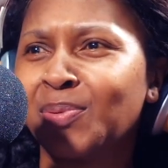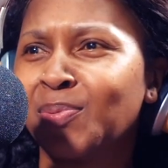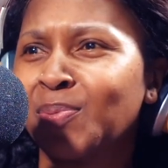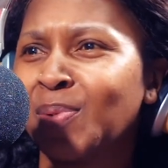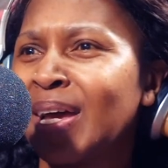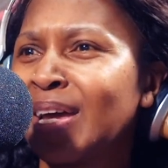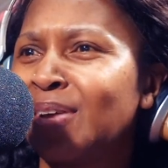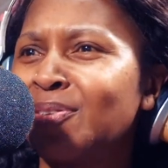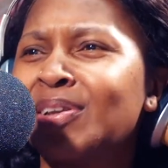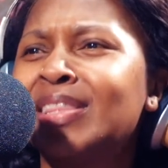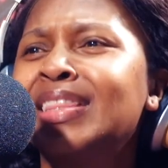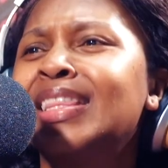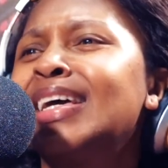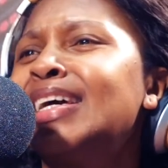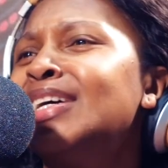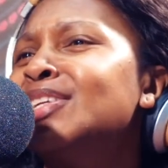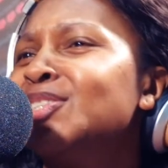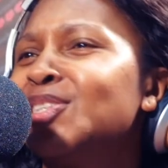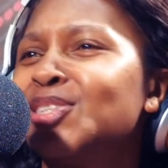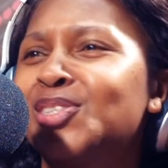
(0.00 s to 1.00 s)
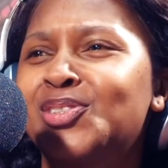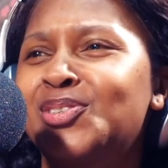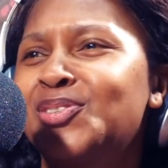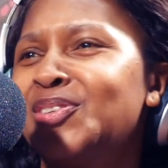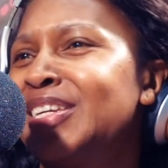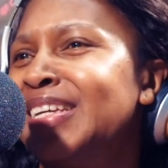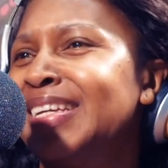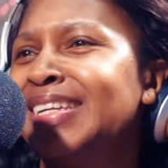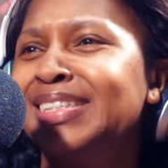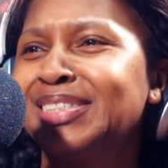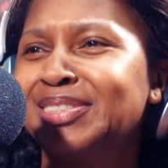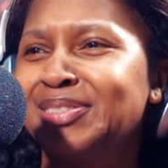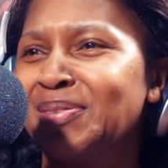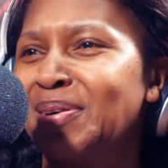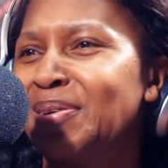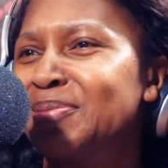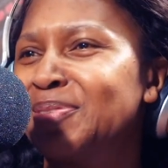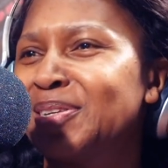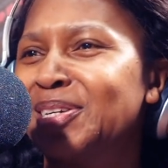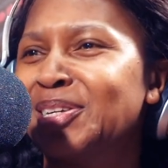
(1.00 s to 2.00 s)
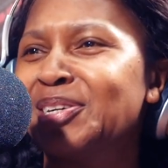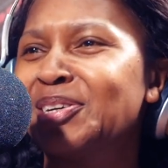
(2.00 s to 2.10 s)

where in the industry do I want to